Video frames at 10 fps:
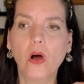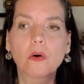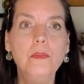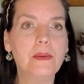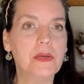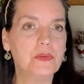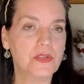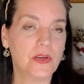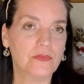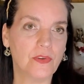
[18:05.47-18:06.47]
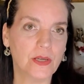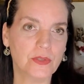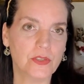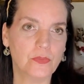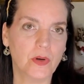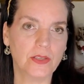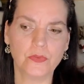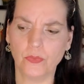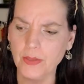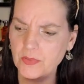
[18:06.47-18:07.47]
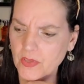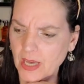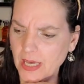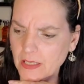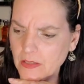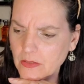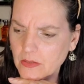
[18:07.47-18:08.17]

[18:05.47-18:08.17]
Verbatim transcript: Oh, maybe it was on Fragrance du Bois' website.